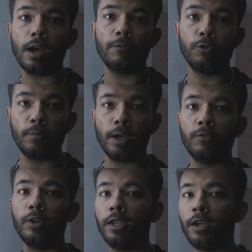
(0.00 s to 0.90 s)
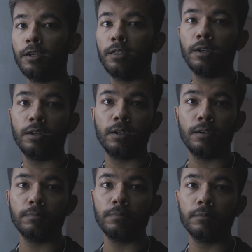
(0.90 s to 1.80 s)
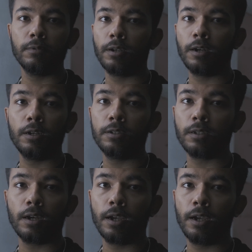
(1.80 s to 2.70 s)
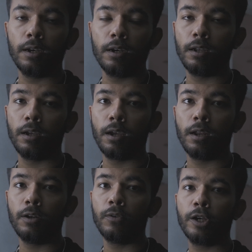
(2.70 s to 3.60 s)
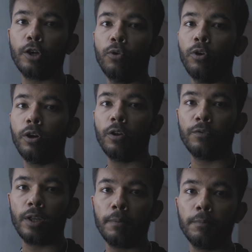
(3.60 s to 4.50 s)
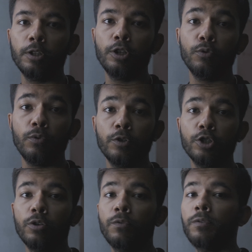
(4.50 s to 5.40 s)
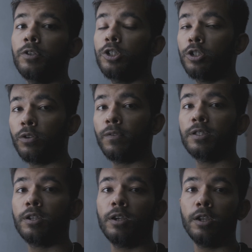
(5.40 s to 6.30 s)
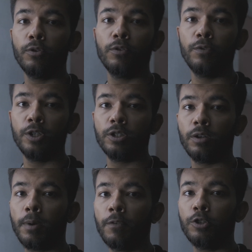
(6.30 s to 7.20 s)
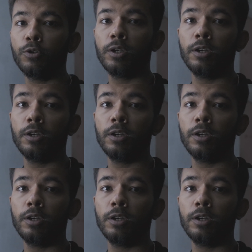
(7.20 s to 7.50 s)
have to manually add the cuts again, and it will take a whole lot of time. But the newer version of DaVinci Resolve has a really good feature by which you can